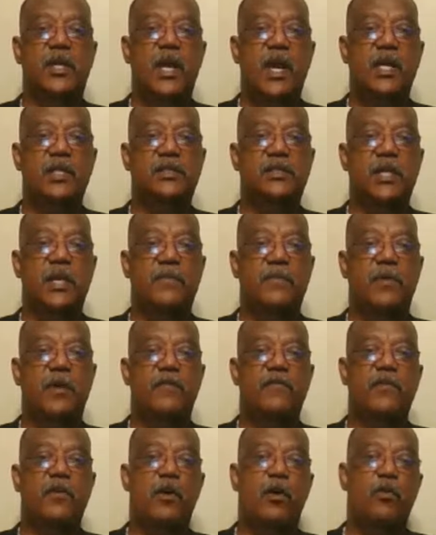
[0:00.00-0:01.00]
the concept
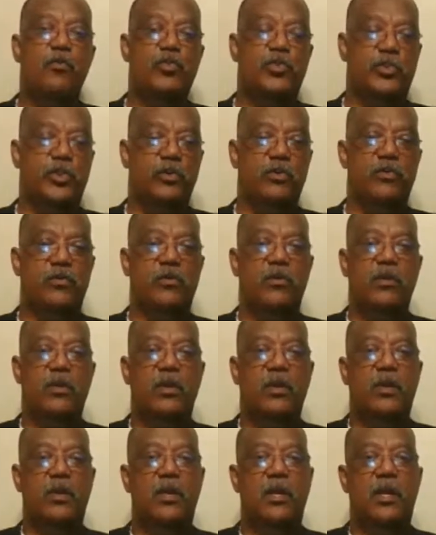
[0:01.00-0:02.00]
of kosher.
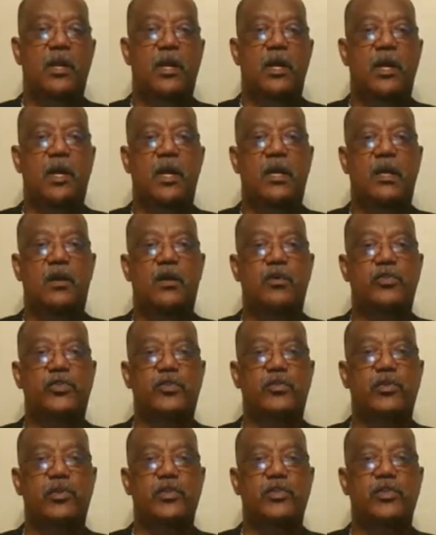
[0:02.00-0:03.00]

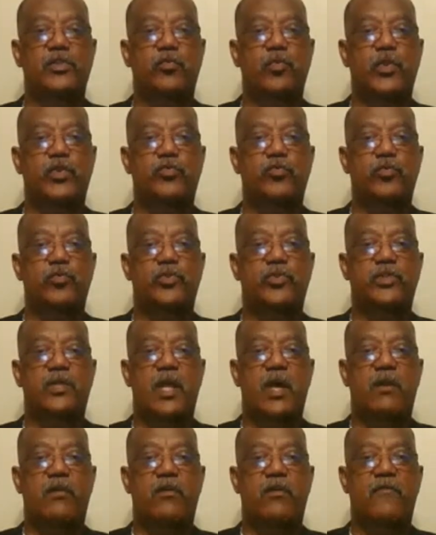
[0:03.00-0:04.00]
Kosher is the ritual
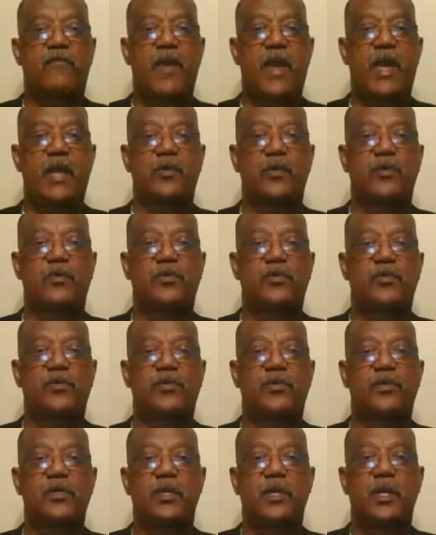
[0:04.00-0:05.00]
slaughter of
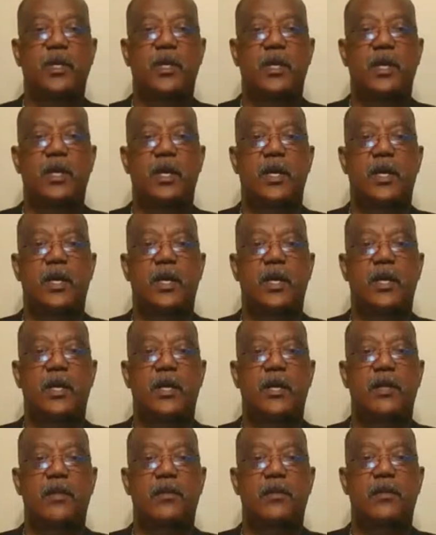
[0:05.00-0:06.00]
animals.
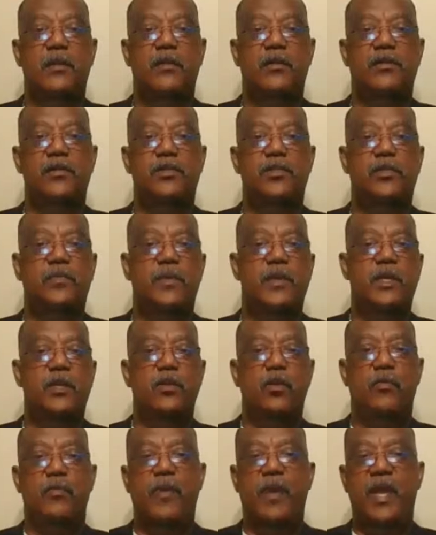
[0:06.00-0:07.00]
There's to be
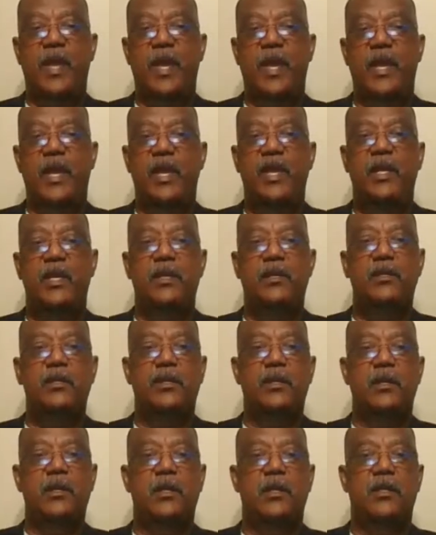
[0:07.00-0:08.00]
no
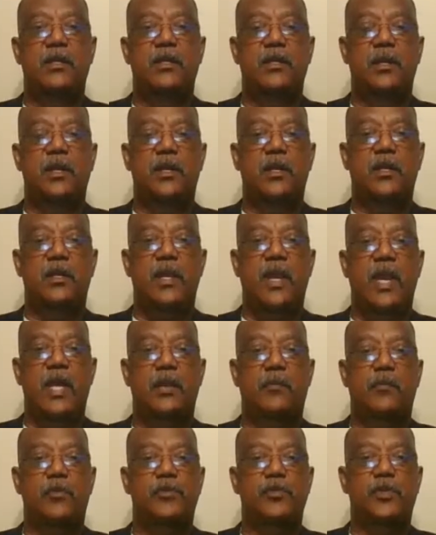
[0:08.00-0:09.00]
pain. The
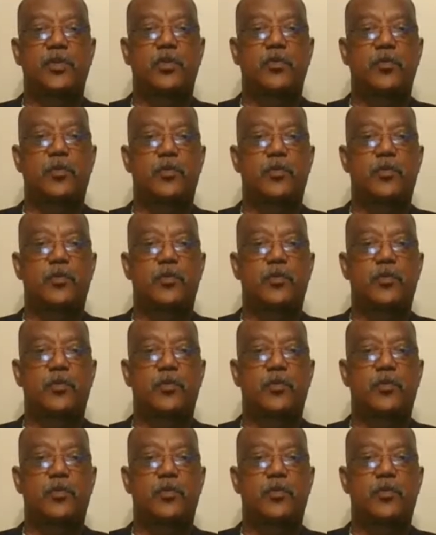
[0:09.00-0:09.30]
animals